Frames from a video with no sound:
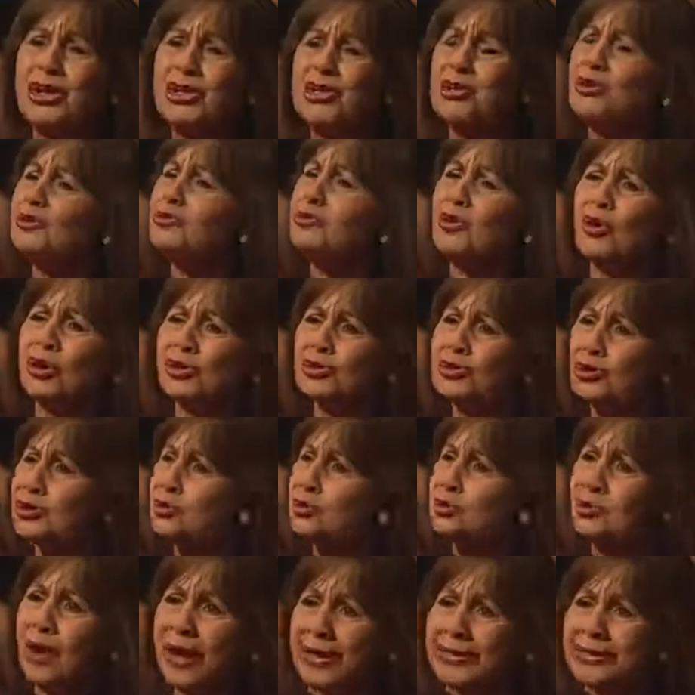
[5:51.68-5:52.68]
you've got a
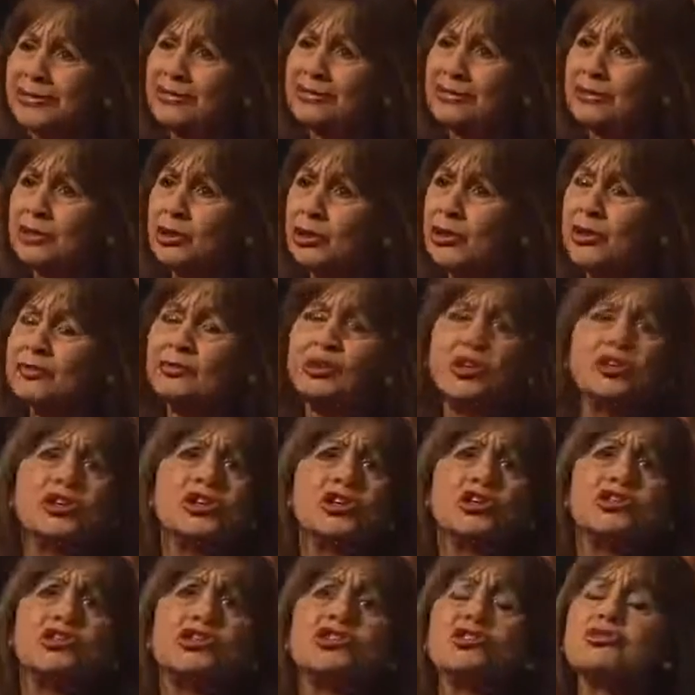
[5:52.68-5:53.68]
right. You haven't got
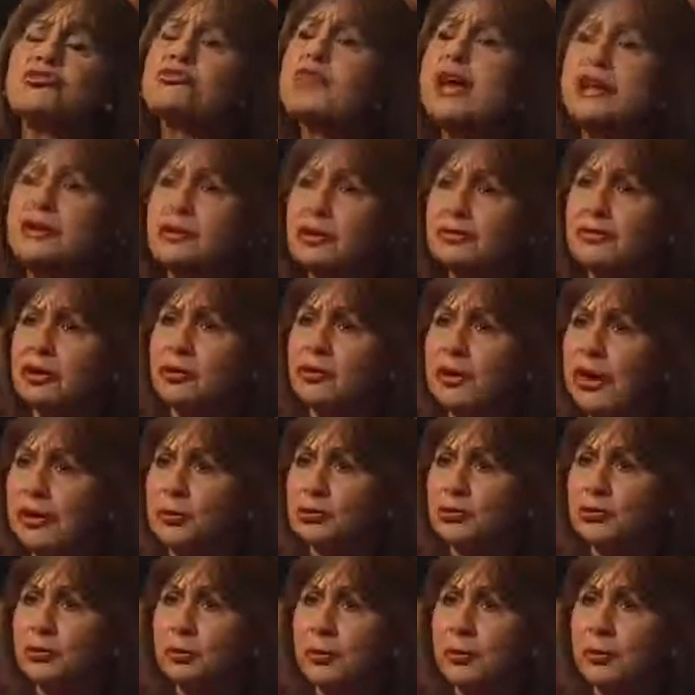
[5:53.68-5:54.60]
a shred of a right to